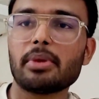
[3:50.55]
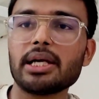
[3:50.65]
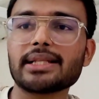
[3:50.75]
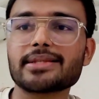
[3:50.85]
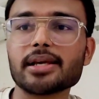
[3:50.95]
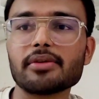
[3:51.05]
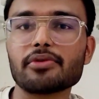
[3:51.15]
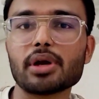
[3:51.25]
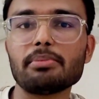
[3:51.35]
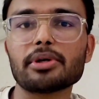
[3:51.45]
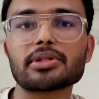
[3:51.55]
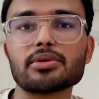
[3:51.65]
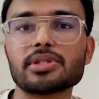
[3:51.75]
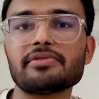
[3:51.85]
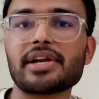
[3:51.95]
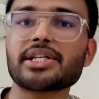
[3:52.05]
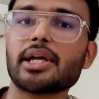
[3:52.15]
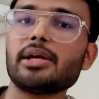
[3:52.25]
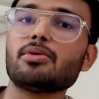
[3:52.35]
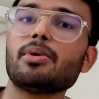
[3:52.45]
But let's say if you're a person who's a
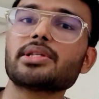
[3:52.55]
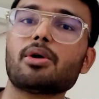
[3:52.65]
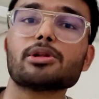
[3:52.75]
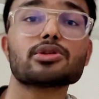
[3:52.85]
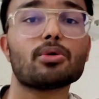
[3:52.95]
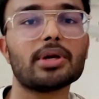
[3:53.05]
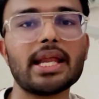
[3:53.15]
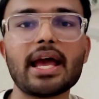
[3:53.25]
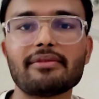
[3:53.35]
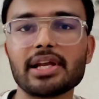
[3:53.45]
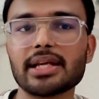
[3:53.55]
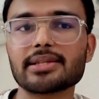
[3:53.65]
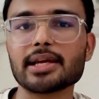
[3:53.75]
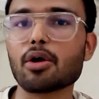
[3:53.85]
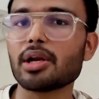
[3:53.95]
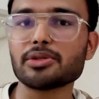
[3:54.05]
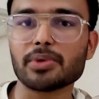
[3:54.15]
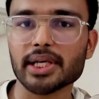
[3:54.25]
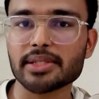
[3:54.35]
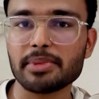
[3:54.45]
fresher and who is also only having, let's say, college
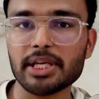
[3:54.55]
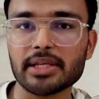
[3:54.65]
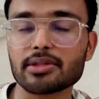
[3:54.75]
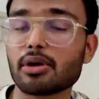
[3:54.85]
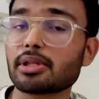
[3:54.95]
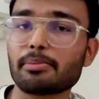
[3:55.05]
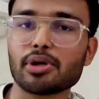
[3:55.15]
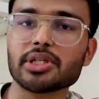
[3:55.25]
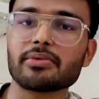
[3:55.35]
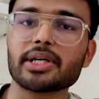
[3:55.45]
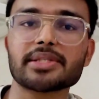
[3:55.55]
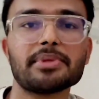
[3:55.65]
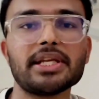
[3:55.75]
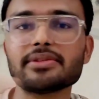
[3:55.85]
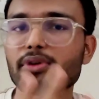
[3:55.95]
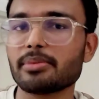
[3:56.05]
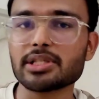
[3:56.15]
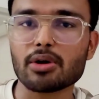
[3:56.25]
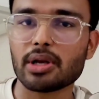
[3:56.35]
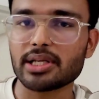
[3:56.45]
work experience or the project work experience from
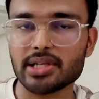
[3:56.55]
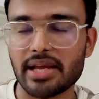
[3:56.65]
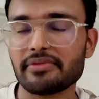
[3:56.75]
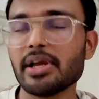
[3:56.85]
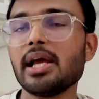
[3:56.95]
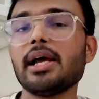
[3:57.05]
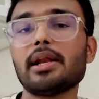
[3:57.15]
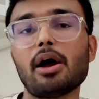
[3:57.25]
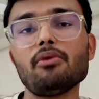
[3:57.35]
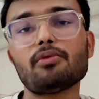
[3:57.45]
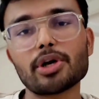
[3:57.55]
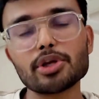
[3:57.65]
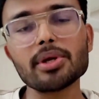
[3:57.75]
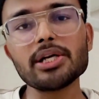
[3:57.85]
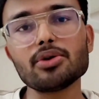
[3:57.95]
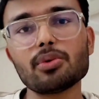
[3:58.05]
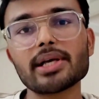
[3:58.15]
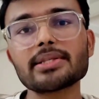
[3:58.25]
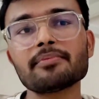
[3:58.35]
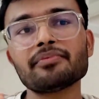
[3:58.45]
his college life, now what you can do
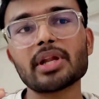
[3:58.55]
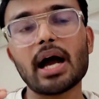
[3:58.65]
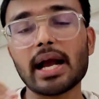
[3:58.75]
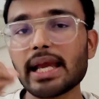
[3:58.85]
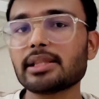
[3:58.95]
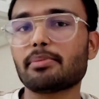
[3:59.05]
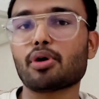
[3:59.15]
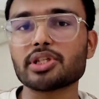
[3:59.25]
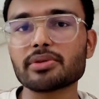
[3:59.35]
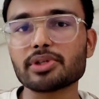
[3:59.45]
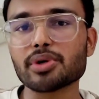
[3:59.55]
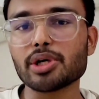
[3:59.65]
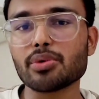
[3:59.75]
is, again, the project which you are